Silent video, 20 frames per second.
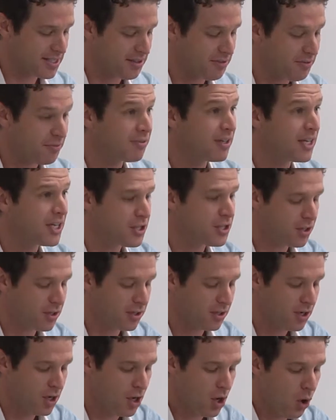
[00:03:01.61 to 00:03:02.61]

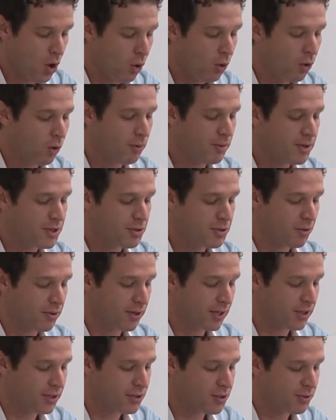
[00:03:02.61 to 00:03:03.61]
inflation or
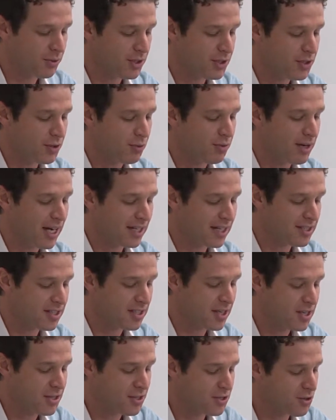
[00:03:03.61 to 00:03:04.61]
resorting to a direct
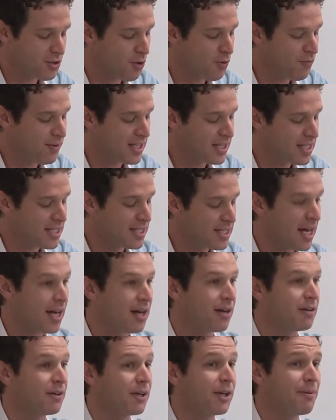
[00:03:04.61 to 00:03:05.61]

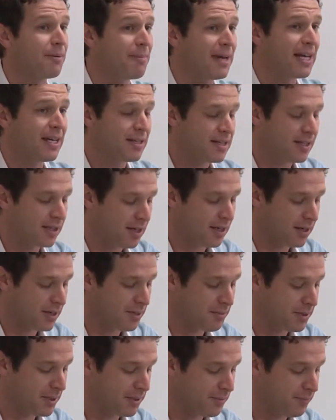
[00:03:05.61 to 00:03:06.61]
Soviet-style command
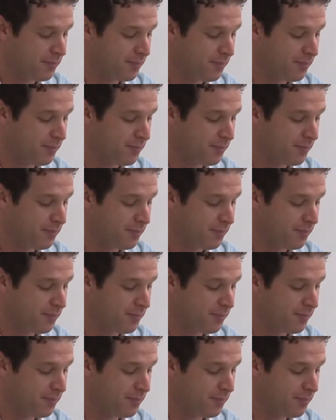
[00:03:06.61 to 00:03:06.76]
economy.